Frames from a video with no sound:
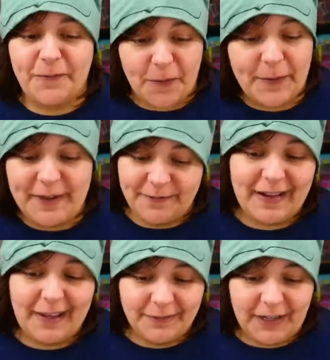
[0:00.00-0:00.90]

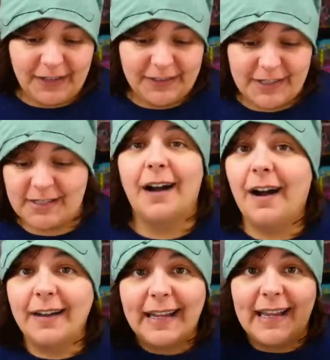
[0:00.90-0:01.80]
forty-five dollars
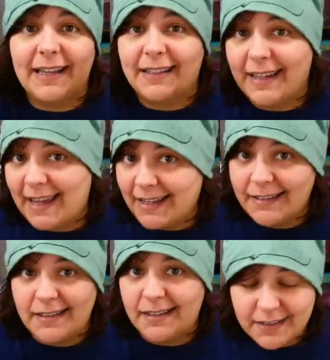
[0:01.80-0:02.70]
on a
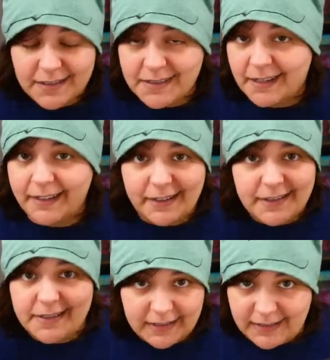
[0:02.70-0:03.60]
candy
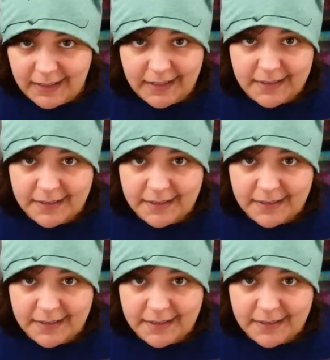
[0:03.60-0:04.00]
science kit.